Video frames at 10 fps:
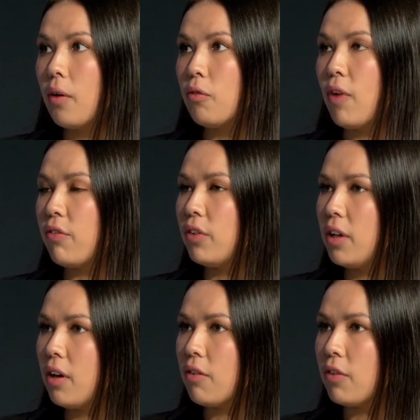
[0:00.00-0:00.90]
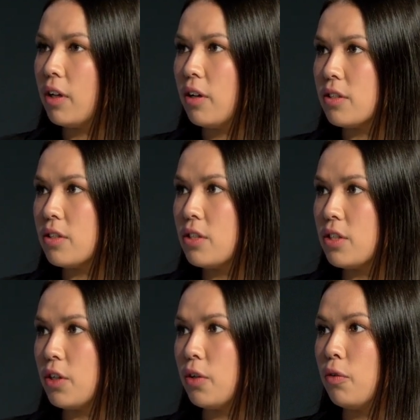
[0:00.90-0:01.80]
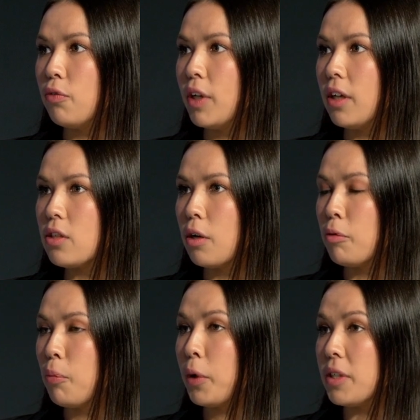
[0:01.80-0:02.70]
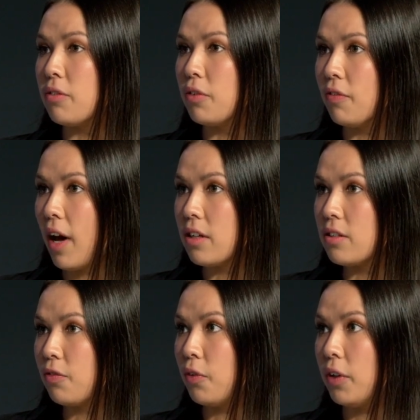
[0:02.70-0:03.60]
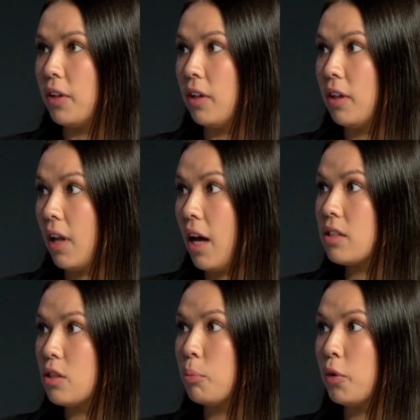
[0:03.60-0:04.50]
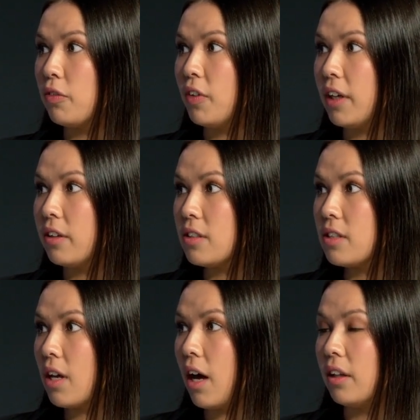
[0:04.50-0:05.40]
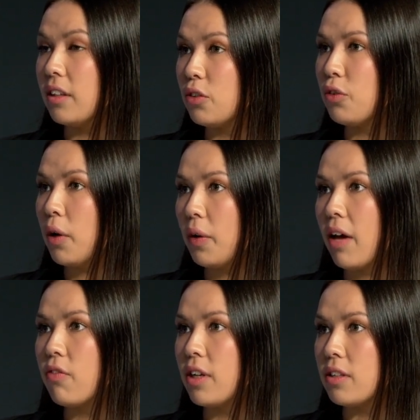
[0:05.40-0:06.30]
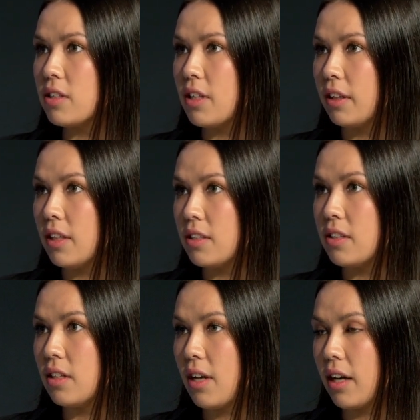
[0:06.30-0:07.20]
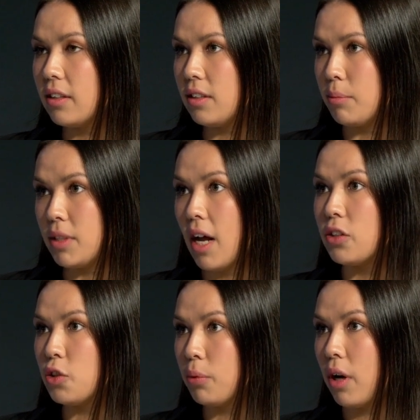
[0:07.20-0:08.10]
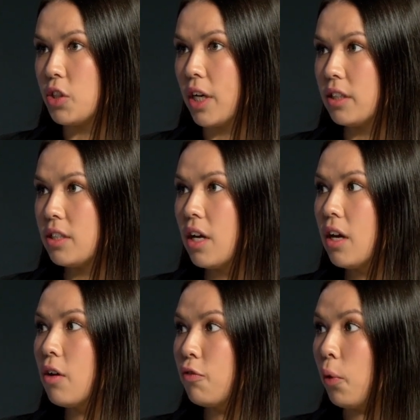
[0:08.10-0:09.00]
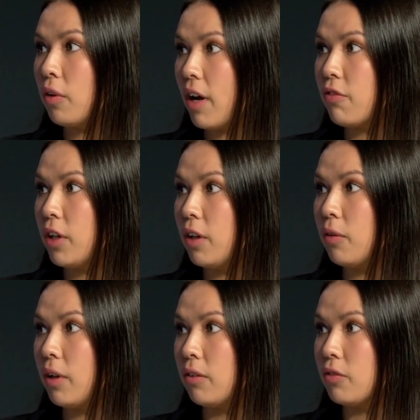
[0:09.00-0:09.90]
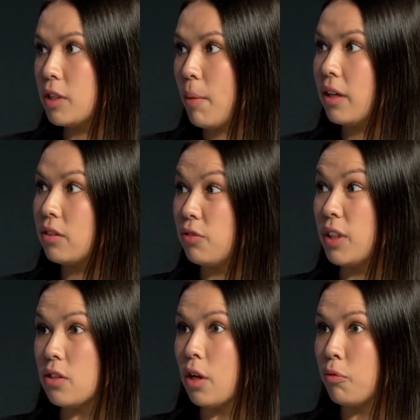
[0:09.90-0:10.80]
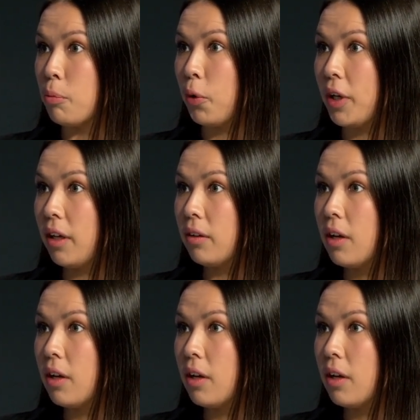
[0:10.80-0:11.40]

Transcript: Revenue have alluded to real-time reporting for VAT for the last number of years, and there's growing evidence that this is the next substantial project for revenue in respect of real-time reporting.